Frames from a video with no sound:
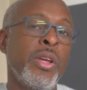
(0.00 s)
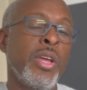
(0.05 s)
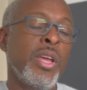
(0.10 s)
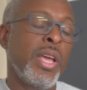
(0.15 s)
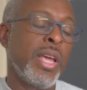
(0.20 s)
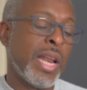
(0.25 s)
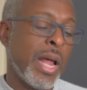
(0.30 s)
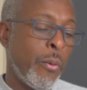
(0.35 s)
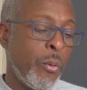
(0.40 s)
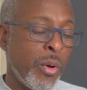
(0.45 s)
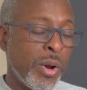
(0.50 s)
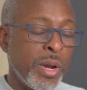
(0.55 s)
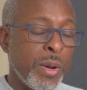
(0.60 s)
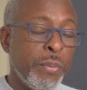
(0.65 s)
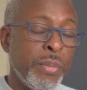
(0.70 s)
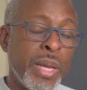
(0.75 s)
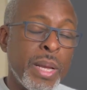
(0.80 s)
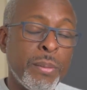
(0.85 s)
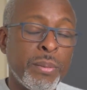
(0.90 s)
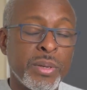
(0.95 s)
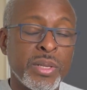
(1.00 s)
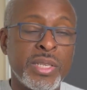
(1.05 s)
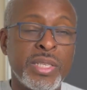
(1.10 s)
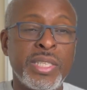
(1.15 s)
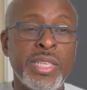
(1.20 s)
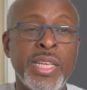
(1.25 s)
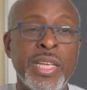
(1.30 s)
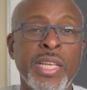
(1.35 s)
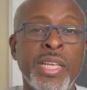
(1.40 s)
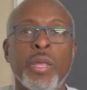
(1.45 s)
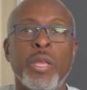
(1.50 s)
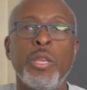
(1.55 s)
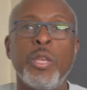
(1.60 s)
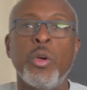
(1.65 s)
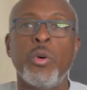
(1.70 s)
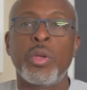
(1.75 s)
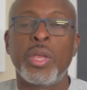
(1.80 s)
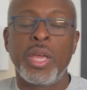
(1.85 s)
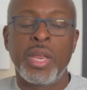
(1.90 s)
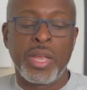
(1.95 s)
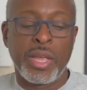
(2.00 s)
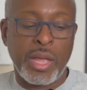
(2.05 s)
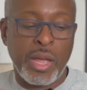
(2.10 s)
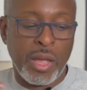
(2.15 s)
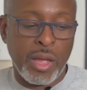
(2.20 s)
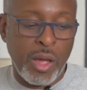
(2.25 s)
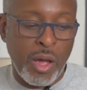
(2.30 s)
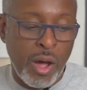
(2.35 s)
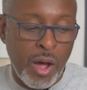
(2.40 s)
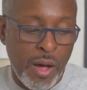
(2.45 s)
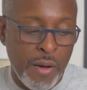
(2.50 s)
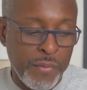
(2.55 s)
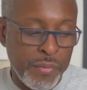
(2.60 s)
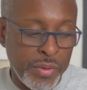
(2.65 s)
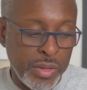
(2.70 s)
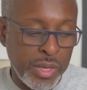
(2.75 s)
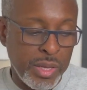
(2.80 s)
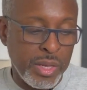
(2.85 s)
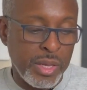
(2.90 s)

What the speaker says: And I wanted to be able to see, you know, can coffee